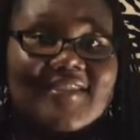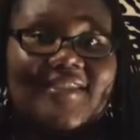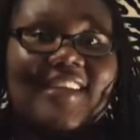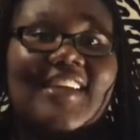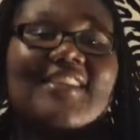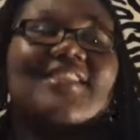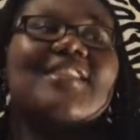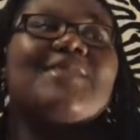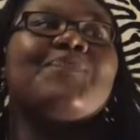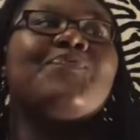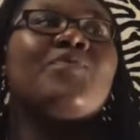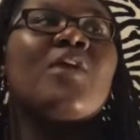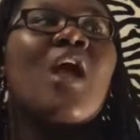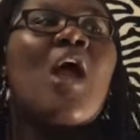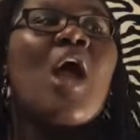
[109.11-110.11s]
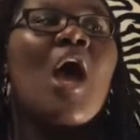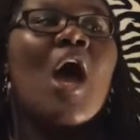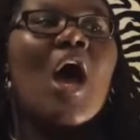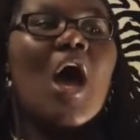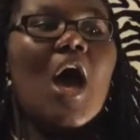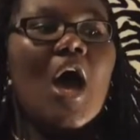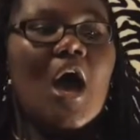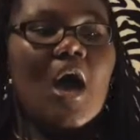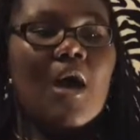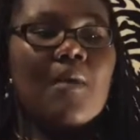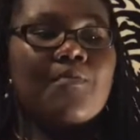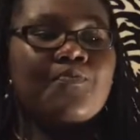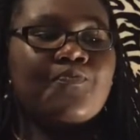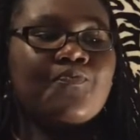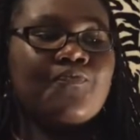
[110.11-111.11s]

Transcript: that is it. My